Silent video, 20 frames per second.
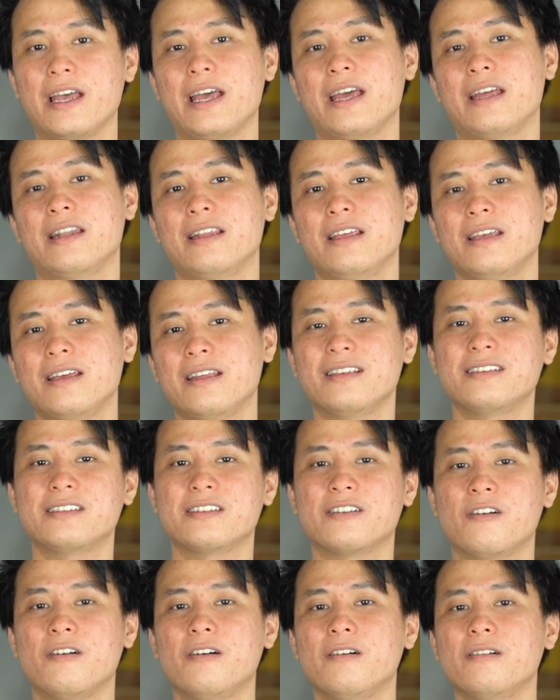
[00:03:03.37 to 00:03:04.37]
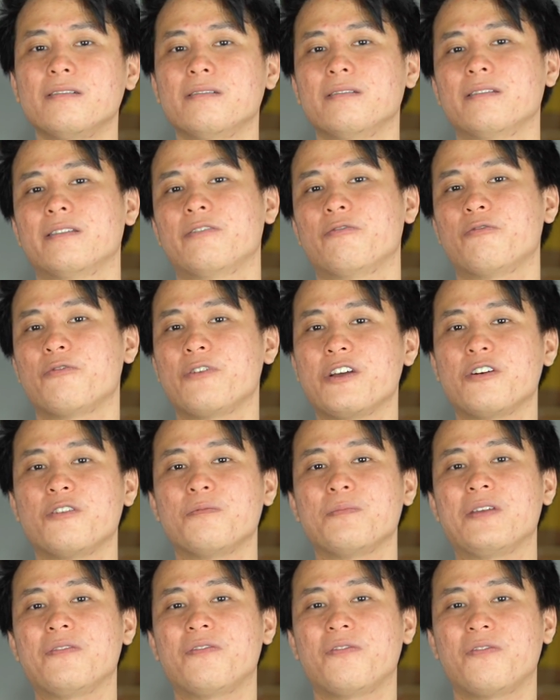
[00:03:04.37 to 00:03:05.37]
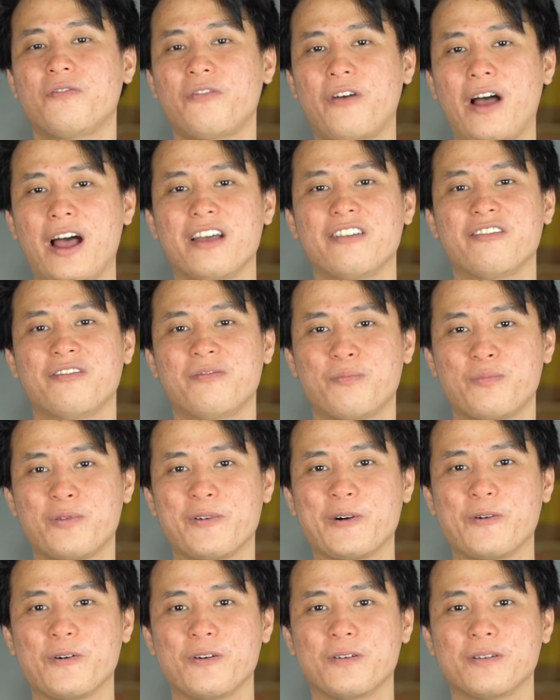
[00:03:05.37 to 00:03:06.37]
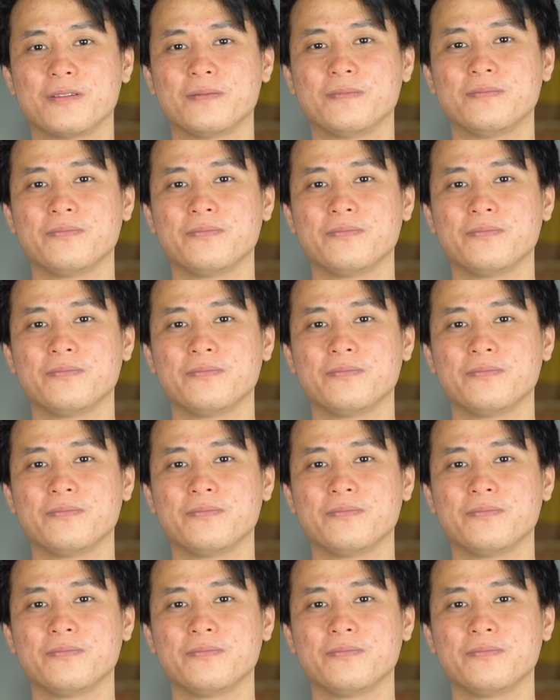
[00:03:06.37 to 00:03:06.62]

and it is called the Realme 5 Pro.